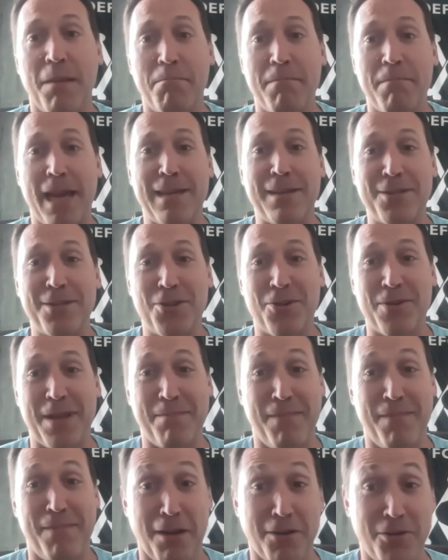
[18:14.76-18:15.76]
making sure
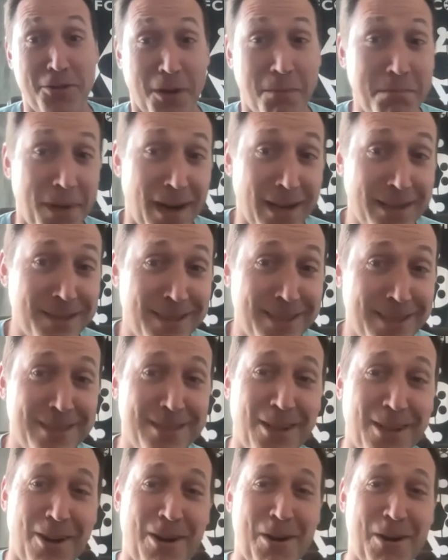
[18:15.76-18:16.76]
that my jump
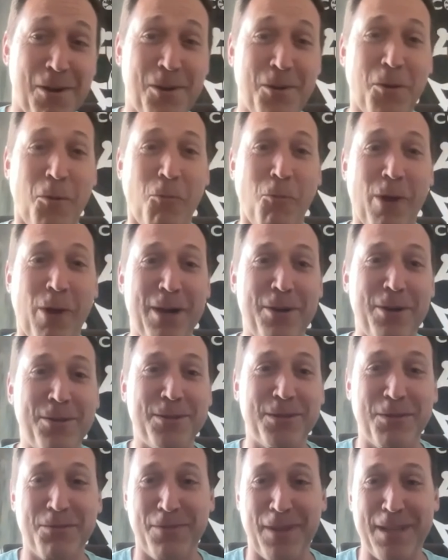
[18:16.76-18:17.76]
boxes are
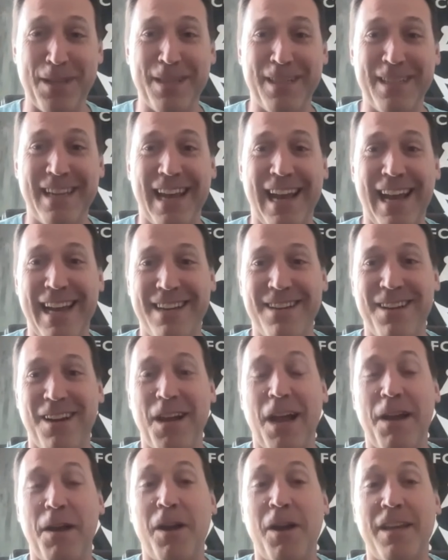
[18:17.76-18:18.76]
well defended, and
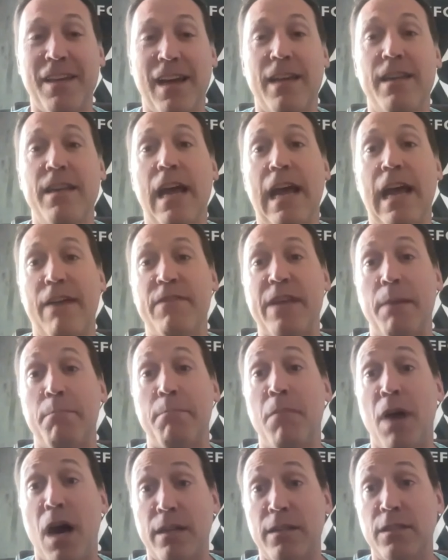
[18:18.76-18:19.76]
again, have
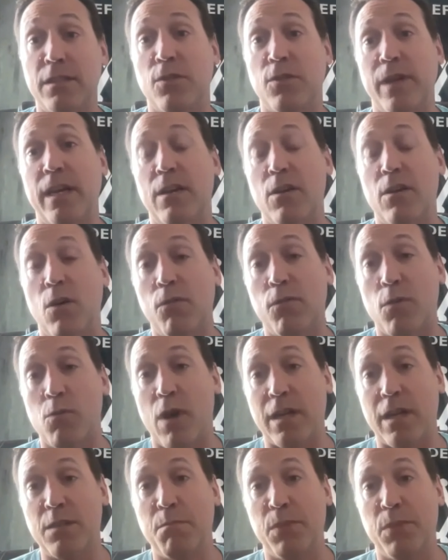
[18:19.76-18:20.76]
that monitoring and
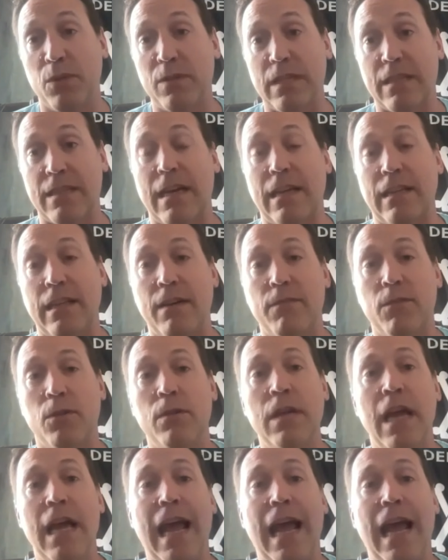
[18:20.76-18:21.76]
overwatch built at that
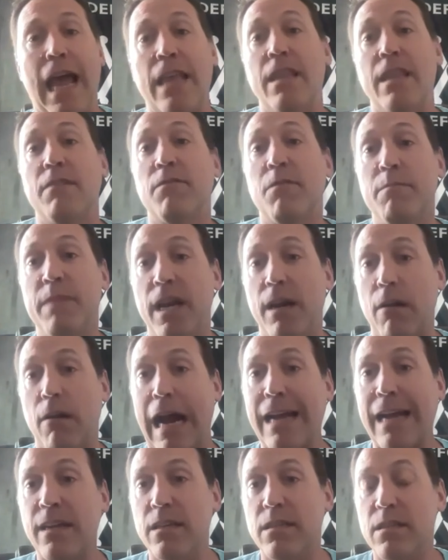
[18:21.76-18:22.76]
level. And then from
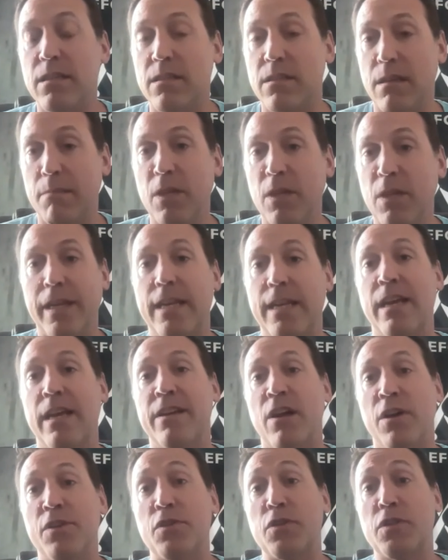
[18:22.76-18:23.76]
there, I can simulate
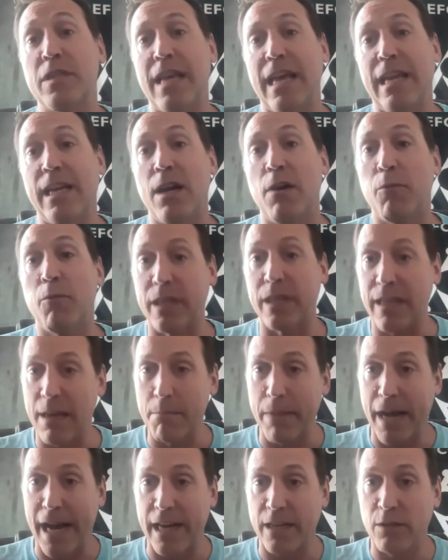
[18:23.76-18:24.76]
an understanding of what the
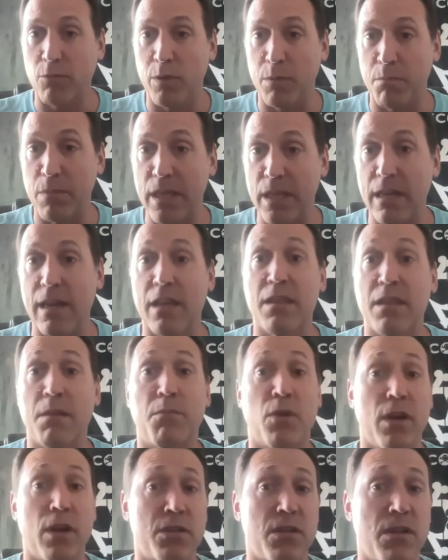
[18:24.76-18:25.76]
impact would be in the
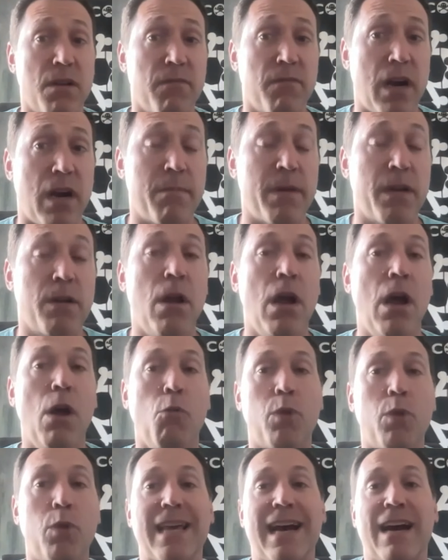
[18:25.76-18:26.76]
production environment
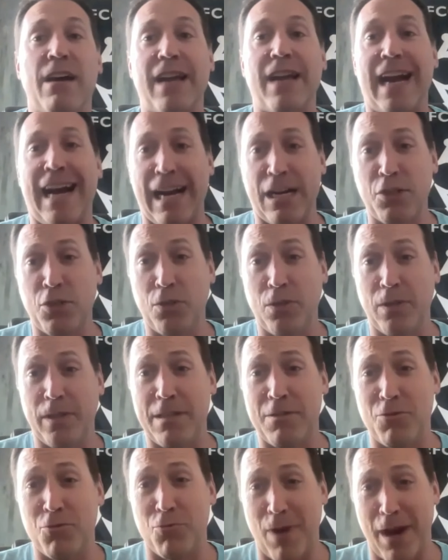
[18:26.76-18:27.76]
without
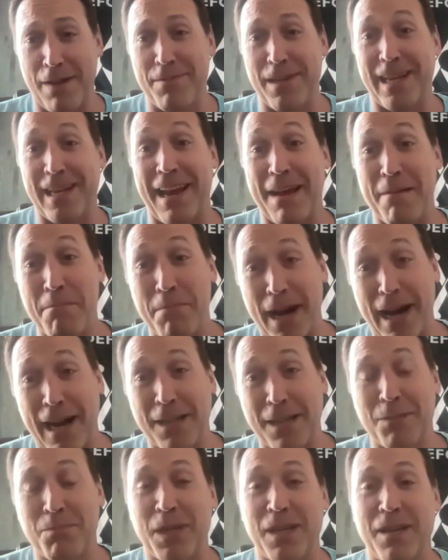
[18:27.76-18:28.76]
actually driving
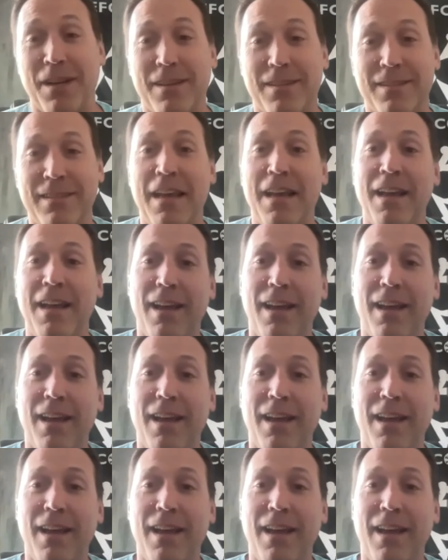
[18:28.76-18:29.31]
impact, because